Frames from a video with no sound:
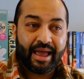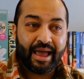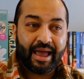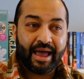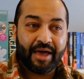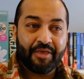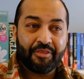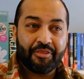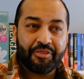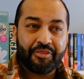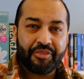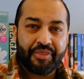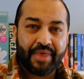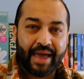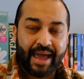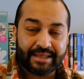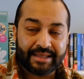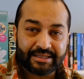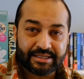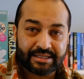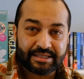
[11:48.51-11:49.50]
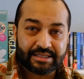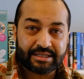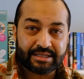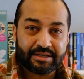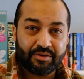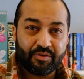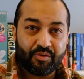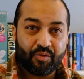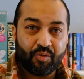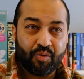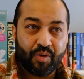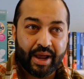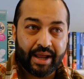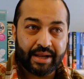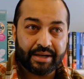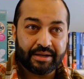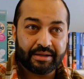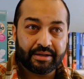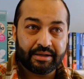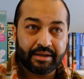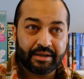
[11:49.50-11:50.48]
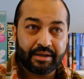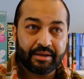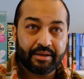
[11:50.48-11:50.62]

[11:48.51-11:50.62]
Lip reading: And that's when